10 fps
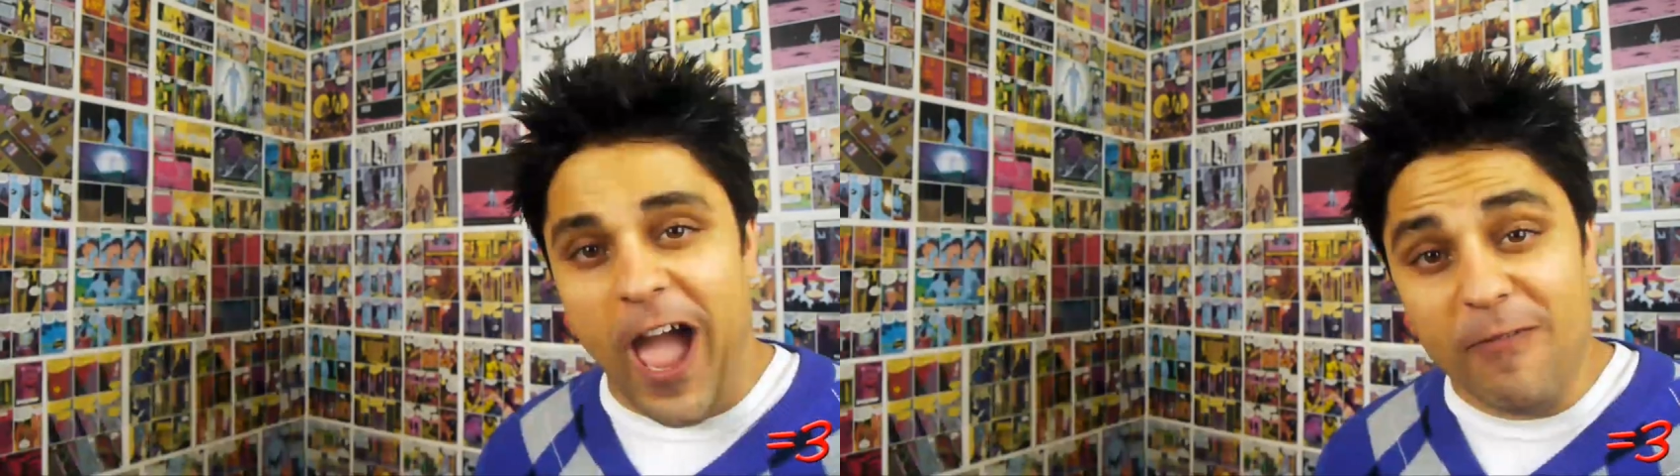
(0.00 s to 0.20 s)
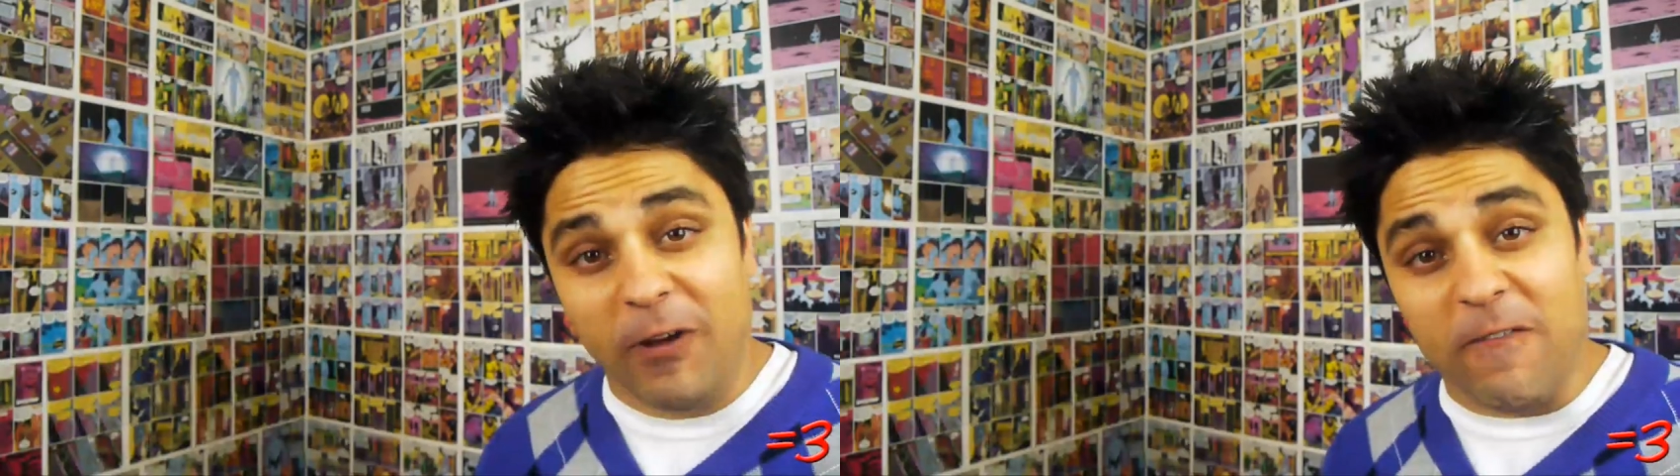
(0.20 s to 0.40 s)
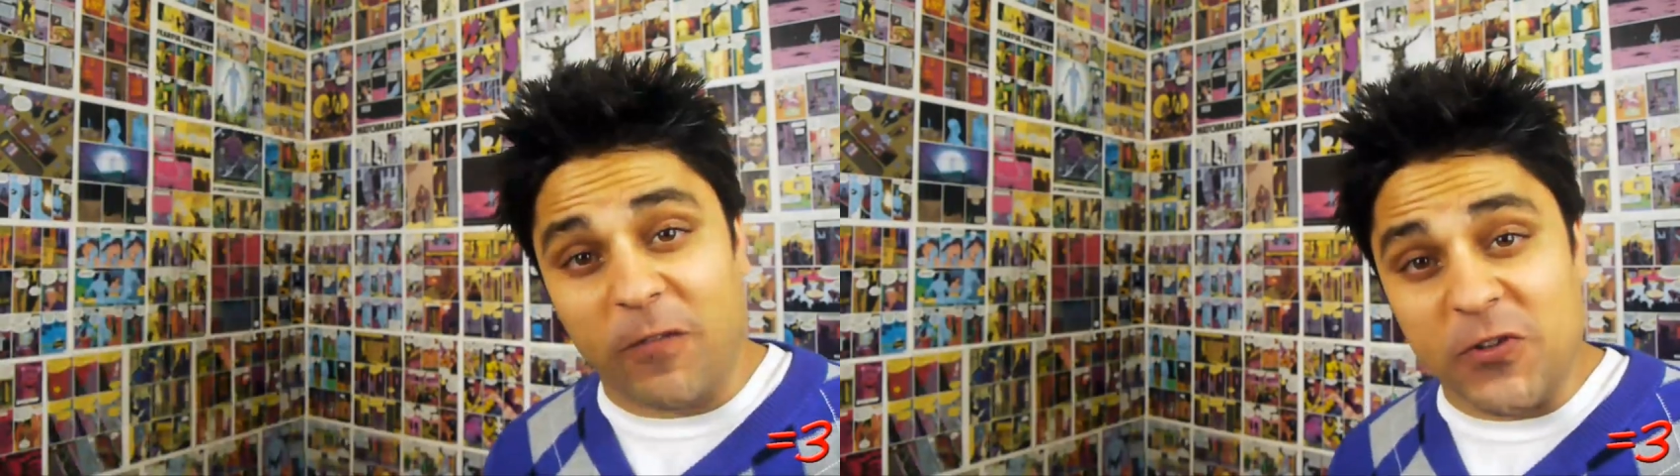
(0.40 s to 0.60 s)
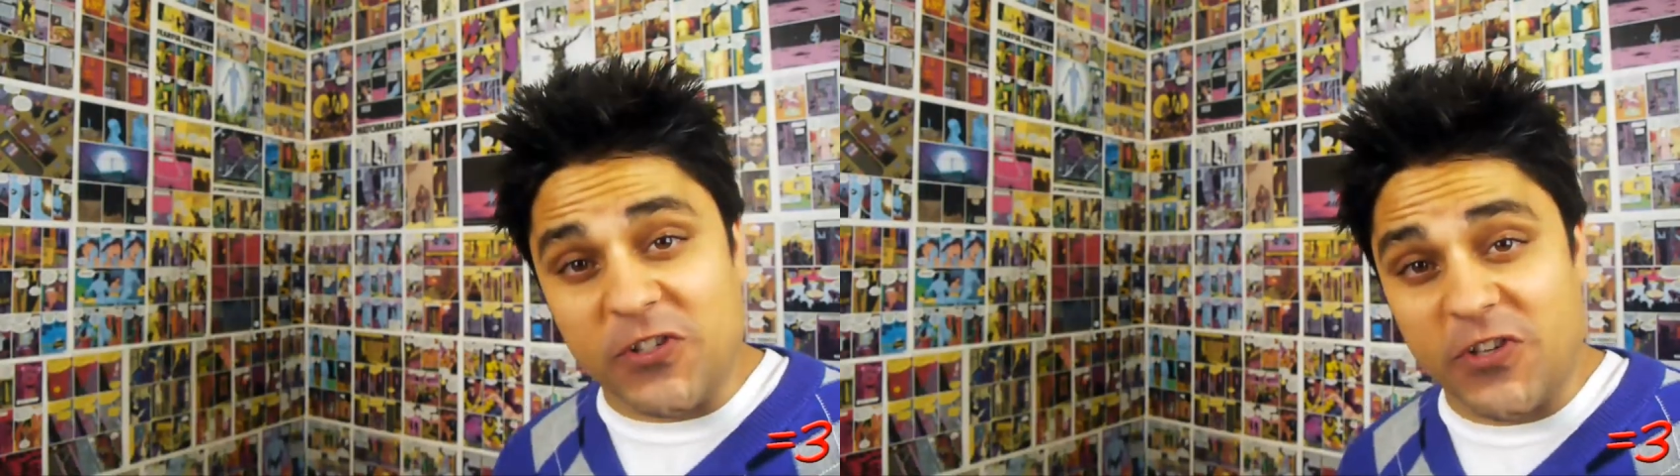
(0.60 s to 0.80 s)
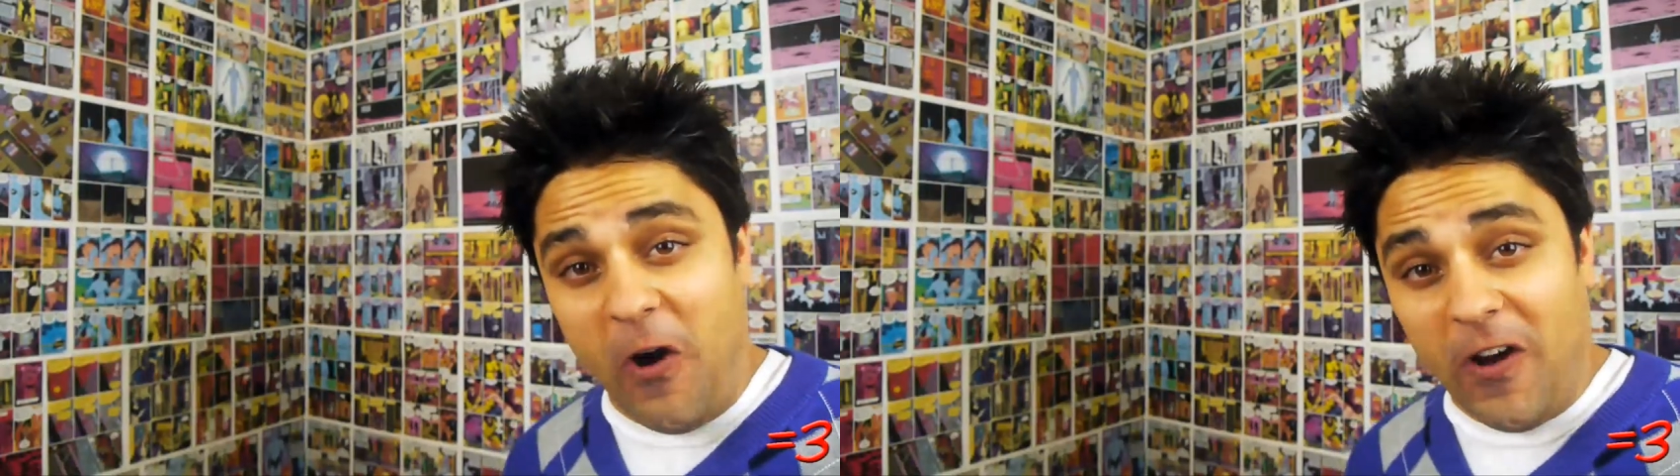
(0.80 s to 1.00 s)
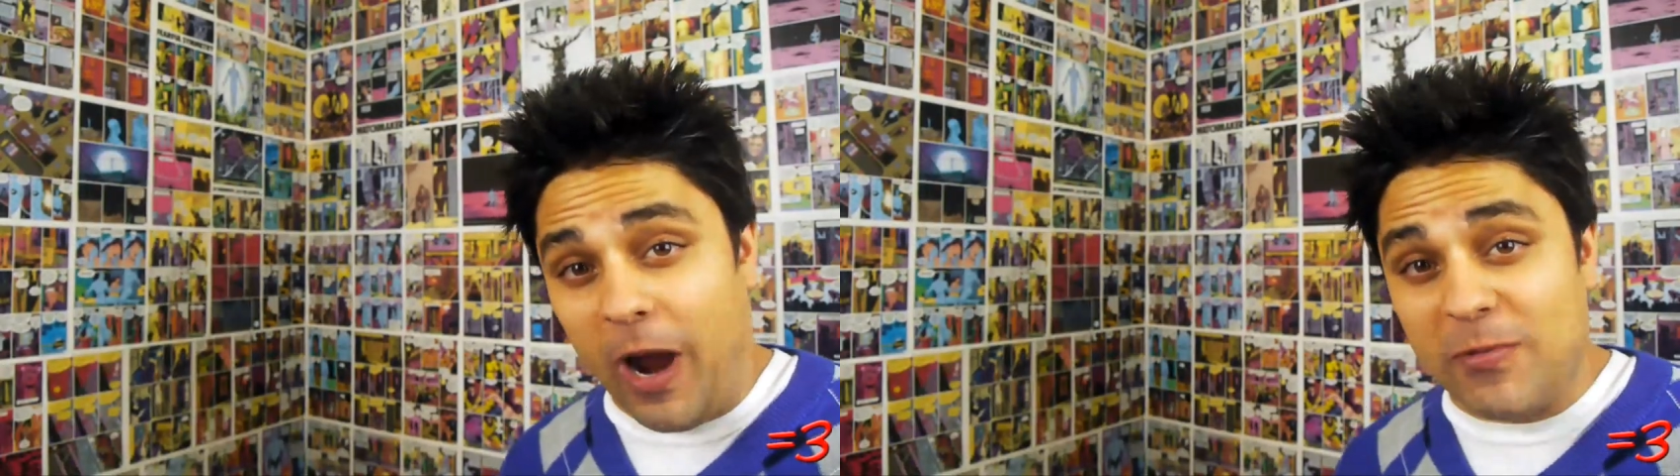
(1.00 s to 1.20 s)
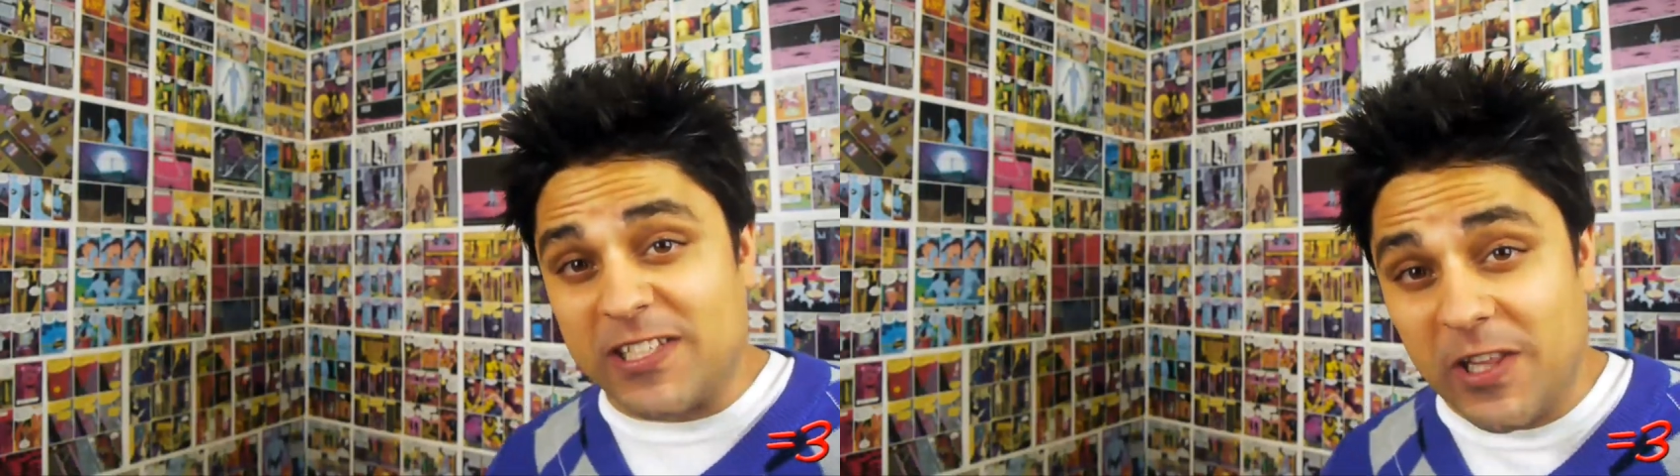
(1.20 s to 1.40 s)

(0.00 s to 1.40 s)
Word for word: And when I first saw it, I was